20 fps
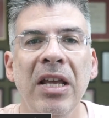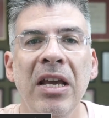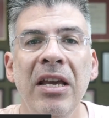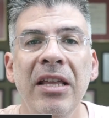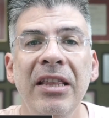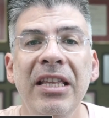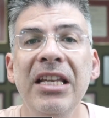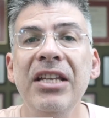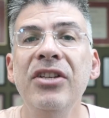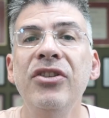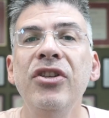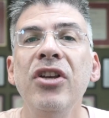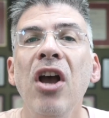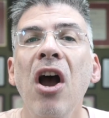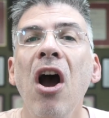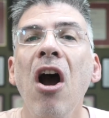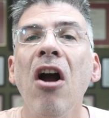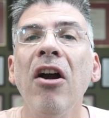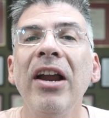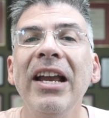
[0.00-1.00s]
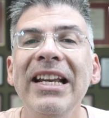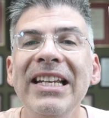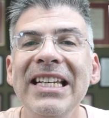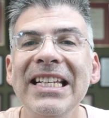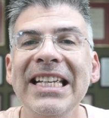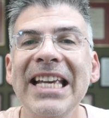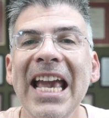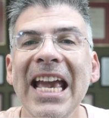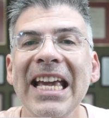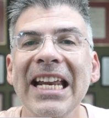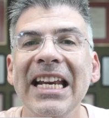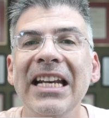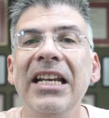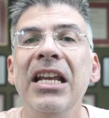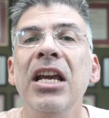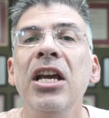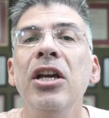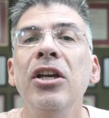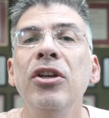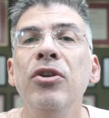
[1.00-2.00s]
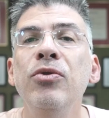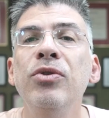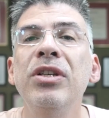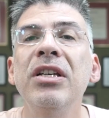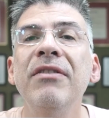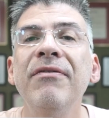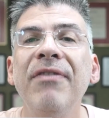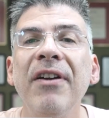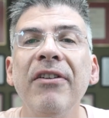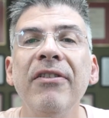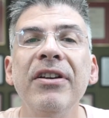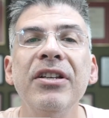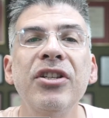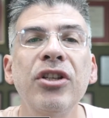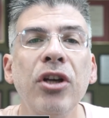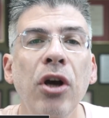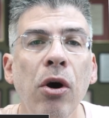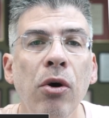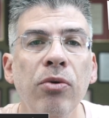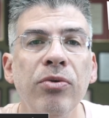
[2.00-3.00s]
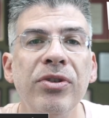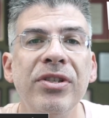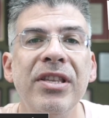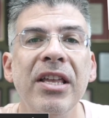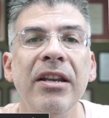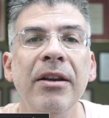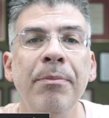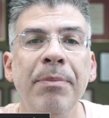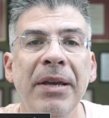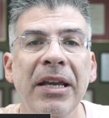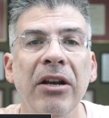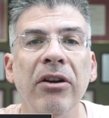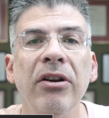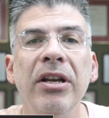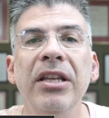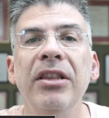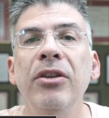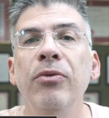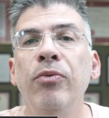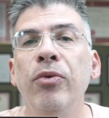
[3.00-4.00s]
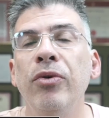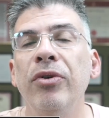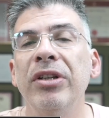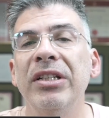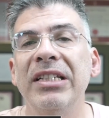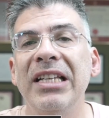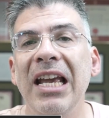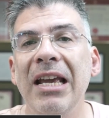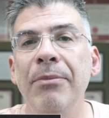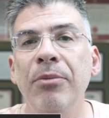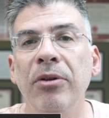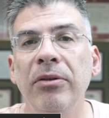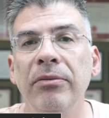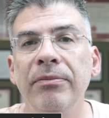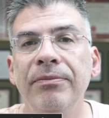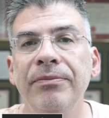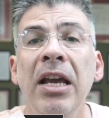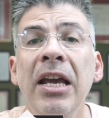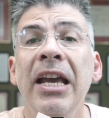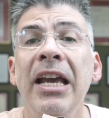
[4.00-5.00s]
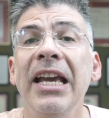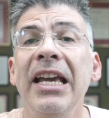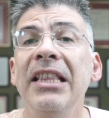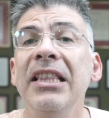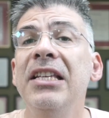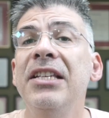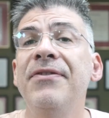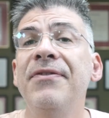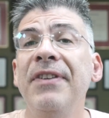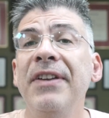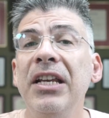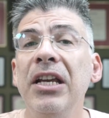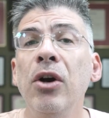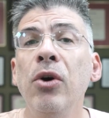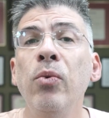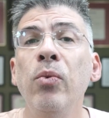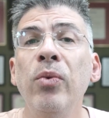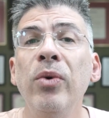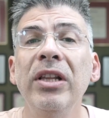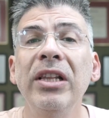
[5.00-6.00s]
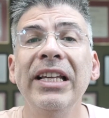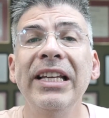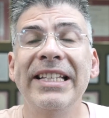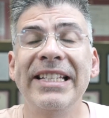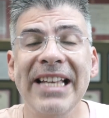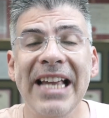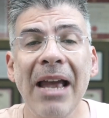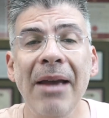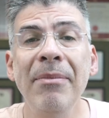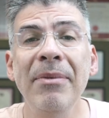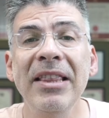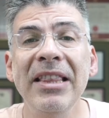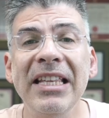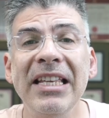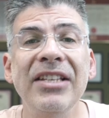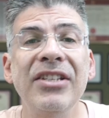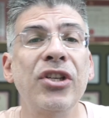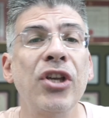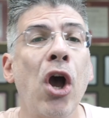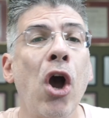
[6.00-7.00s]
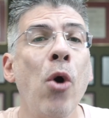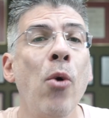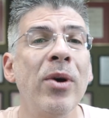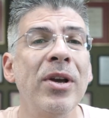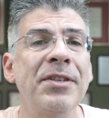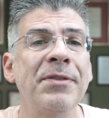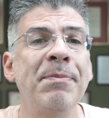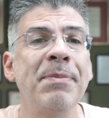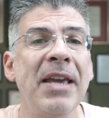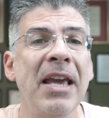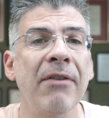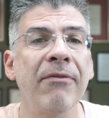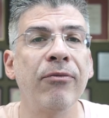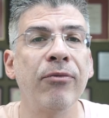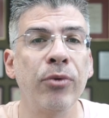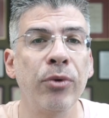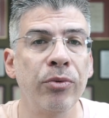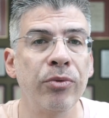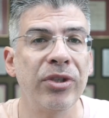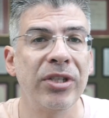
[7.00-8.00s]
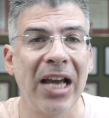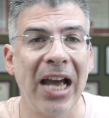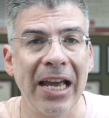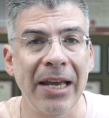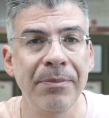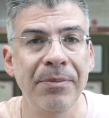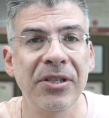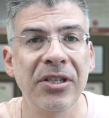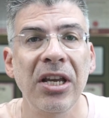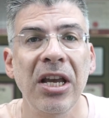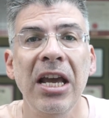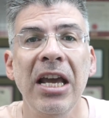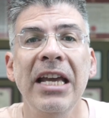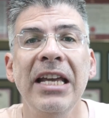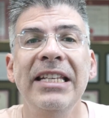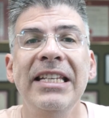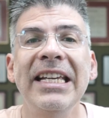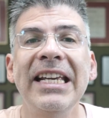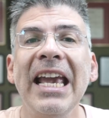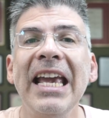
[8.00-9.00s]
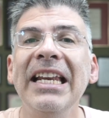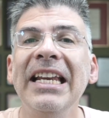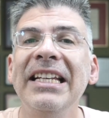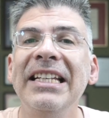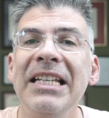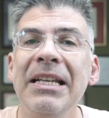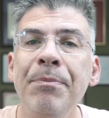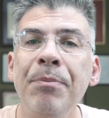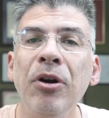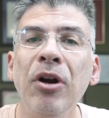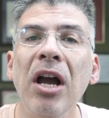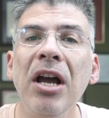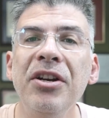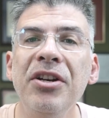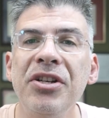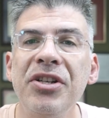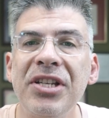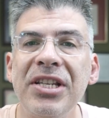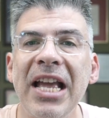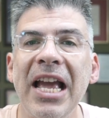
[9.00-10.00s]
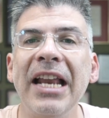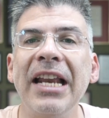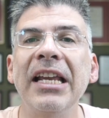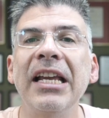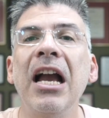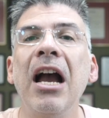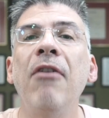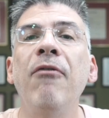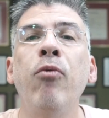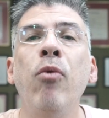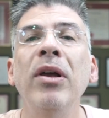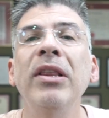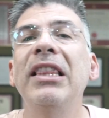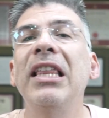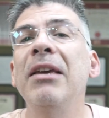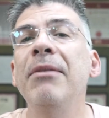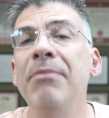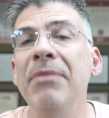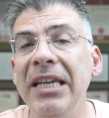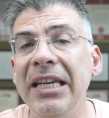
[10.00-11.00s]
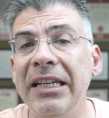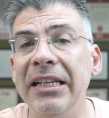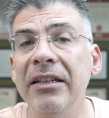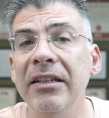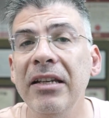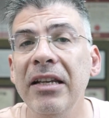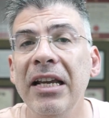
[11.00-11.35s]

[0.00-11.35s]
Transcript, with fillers: These are indicated using various codes that appear in the routing table. In this video, we'll examine these O S P F route types to gain a deeper understanding of what they mean,